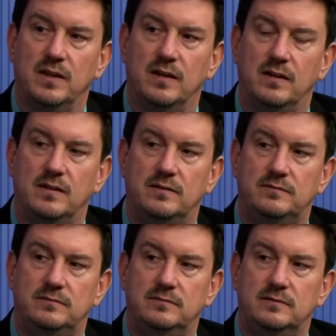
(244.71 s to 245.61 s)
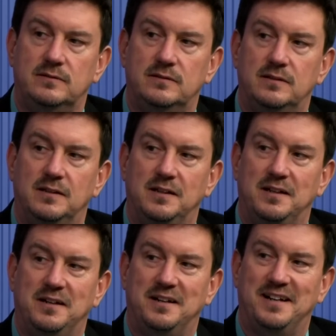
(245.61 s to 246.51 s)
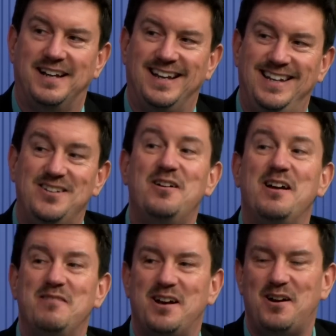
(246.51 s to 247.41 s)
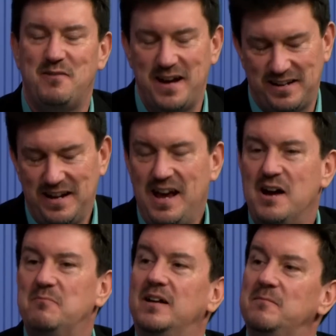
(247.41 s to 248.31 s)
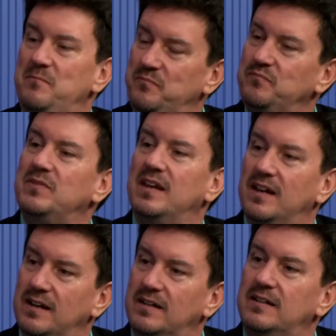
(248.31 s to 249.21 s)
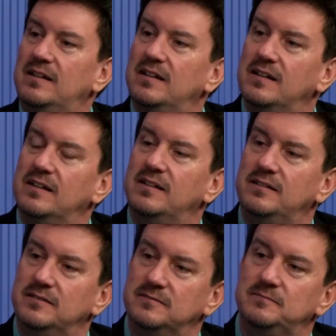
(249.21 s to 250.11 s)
Uh, you know, uh, uh, you know, you don't have that offhand. So, so you're saying that, and it's an interesting